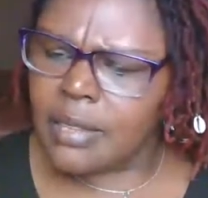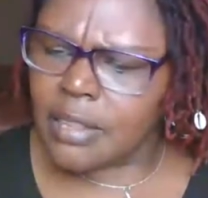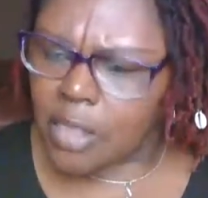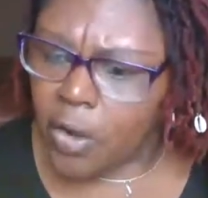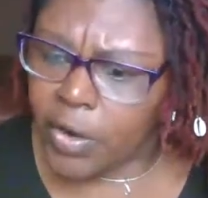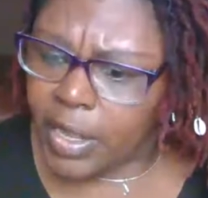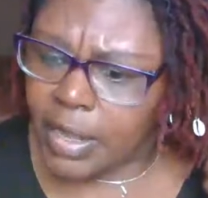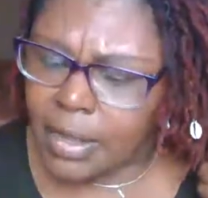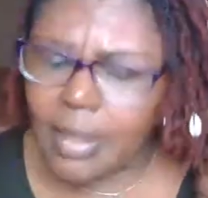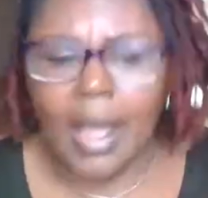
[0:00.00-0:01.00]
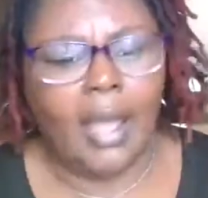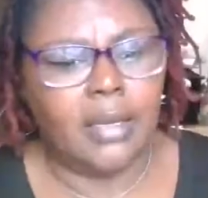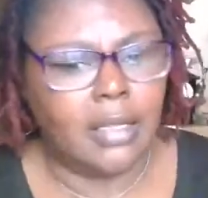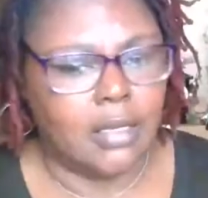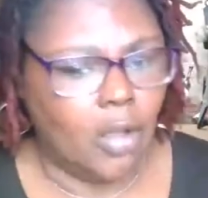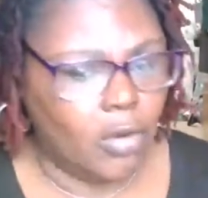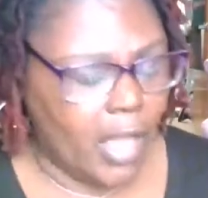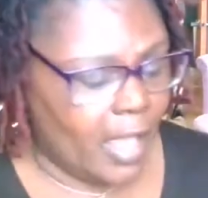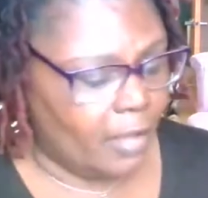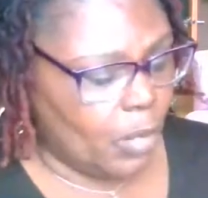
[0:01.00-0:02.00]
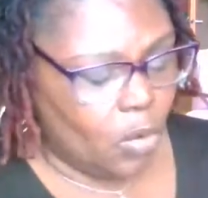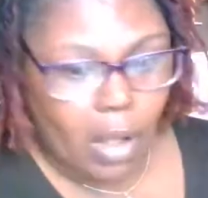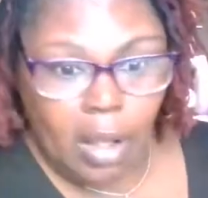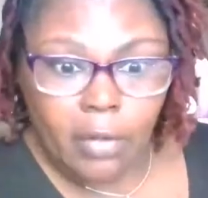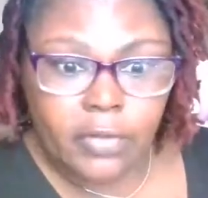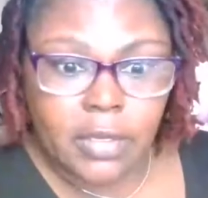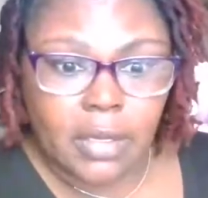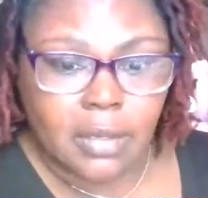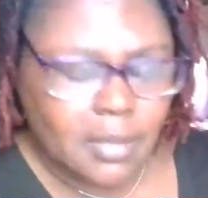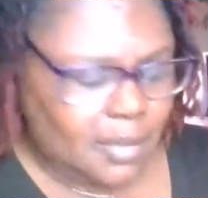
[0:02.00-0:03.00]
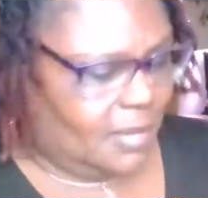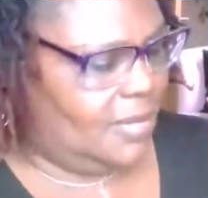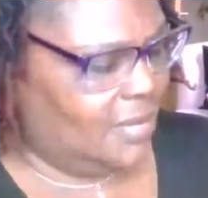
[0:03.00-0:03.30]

thirty? I need to go live more often. Because